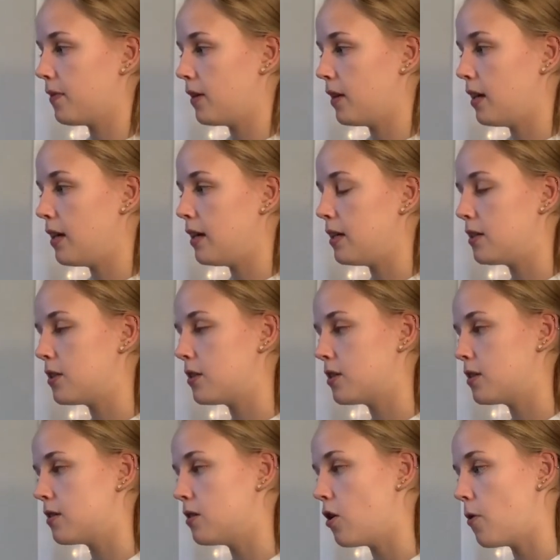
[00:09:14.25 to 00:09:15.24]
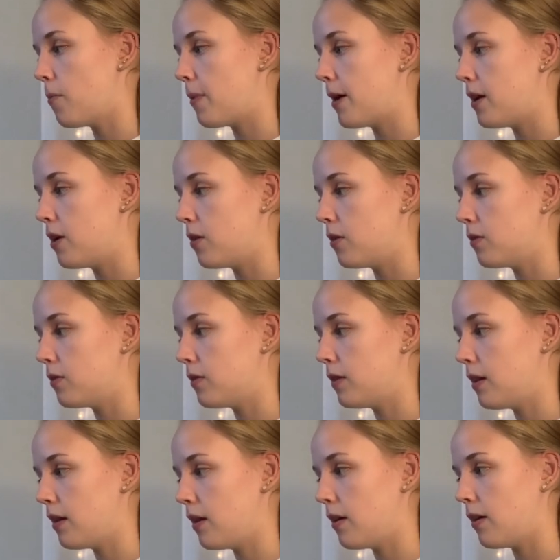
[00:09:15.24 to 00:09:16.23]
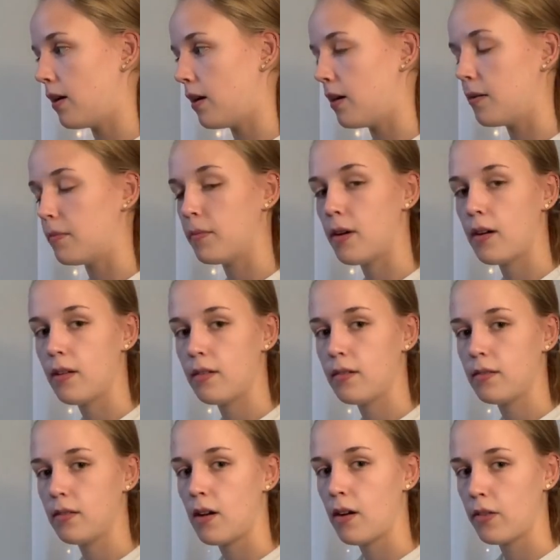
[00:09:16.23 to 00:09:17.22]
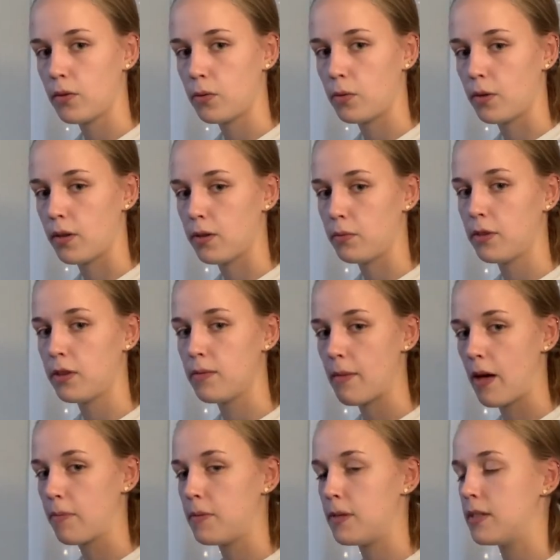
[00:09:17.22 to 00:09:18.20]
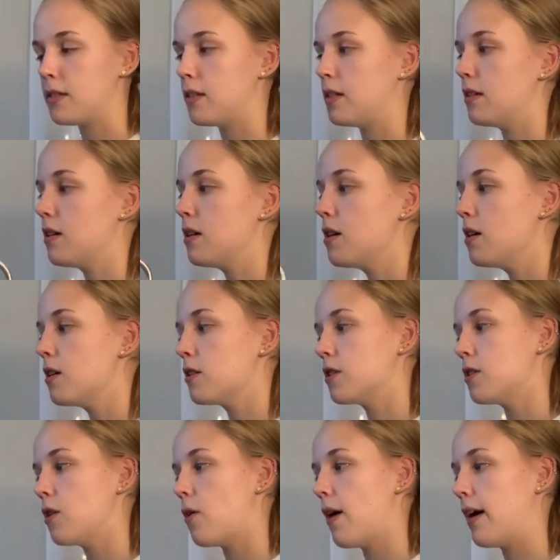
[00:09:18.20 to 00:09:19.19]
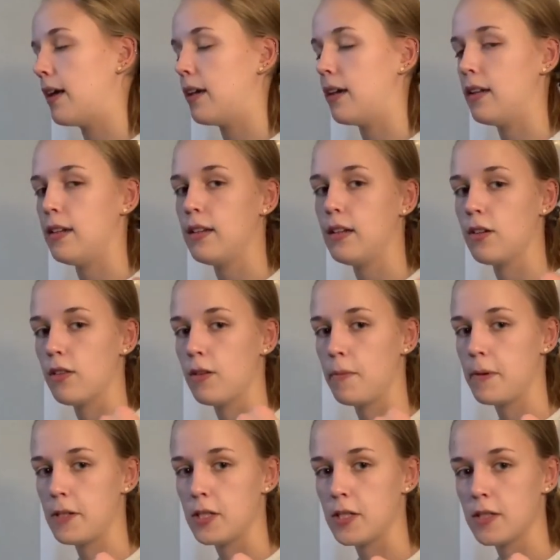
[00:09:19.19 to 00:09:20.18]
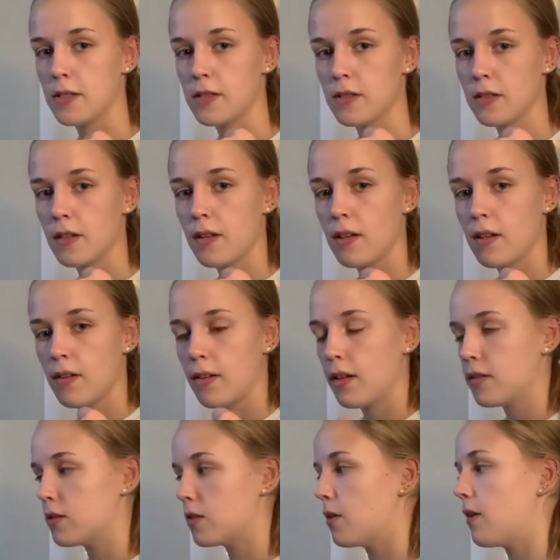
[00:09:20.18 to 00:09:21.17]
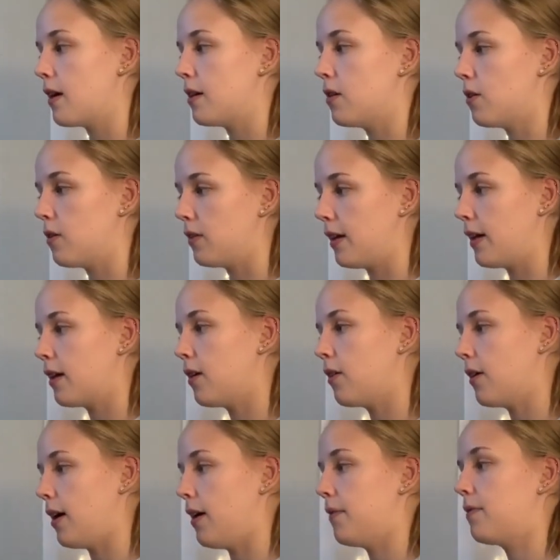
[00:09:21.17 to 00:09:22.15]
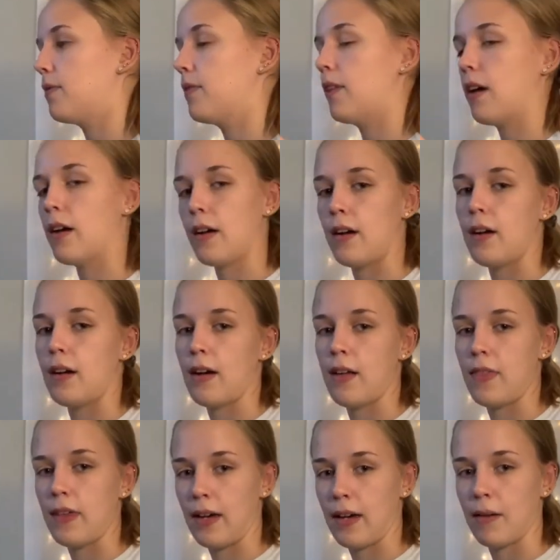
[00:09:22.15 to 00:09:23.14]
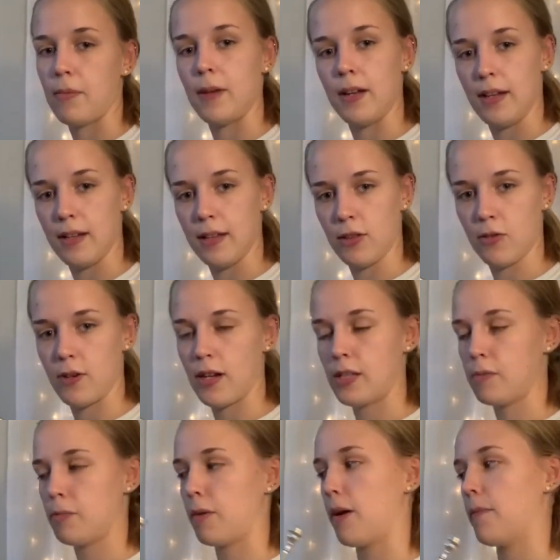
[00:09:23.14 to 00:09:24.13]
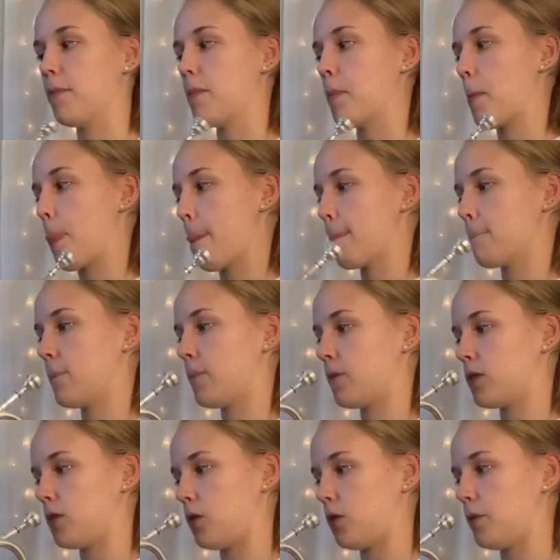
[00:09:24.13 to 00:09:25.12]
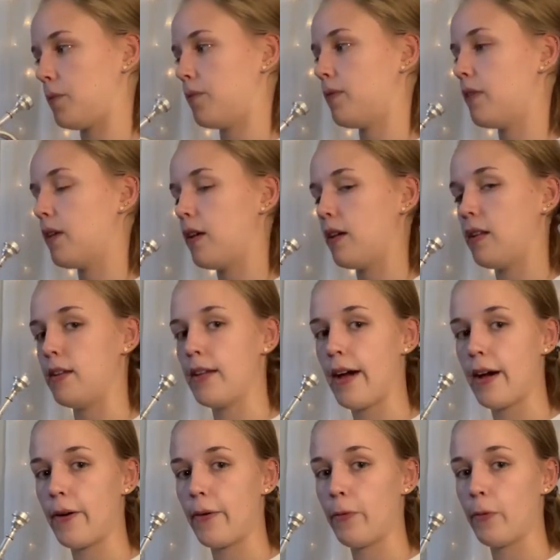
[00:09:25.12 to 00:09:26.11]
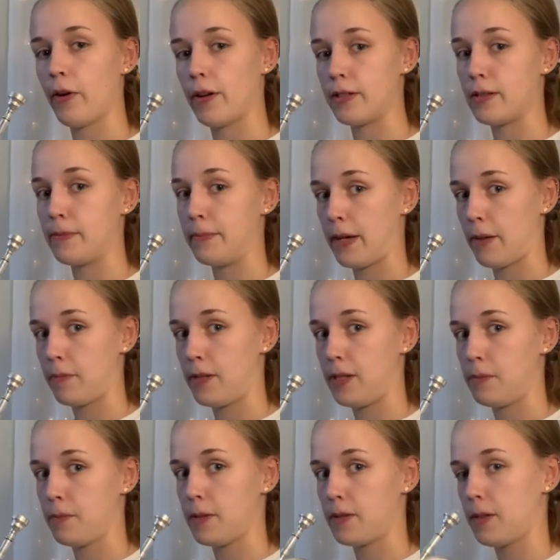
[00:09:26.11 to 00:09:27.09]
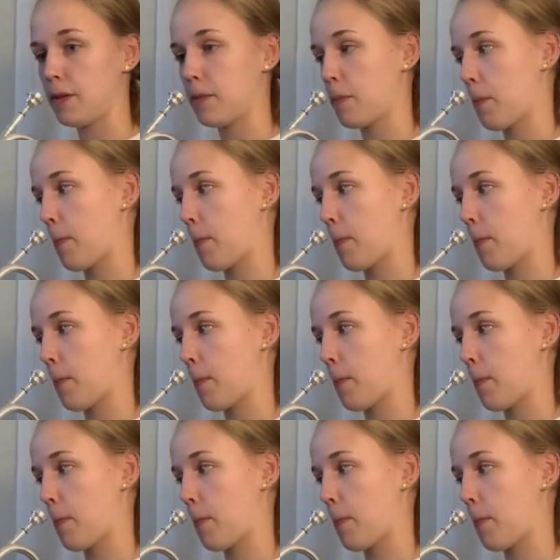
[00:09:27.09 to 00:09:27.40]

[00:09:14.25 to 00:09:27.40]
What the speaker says: each note by note on the horn with the mouthpiece in, so I can hear the pitches, so I know, like, okay, I think I'm hitting it in the right spot. So now we're on to mouthpiece buzzing.